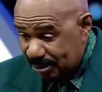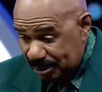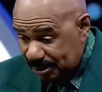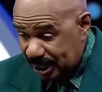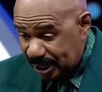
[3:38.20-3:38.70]
one
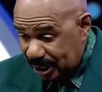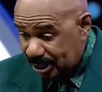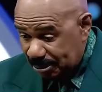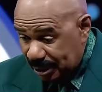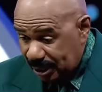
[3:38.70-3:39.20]
right there.
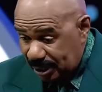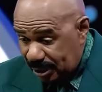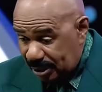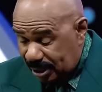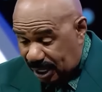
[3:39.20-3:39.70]

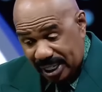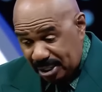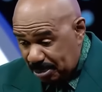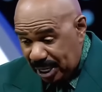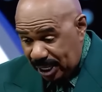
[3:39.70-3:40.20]
I
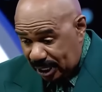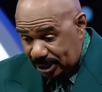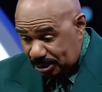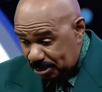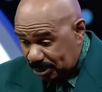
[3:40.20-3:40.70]
ain't mad at
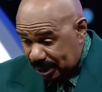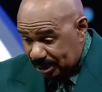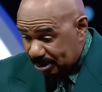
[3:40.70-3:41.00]
you, boy.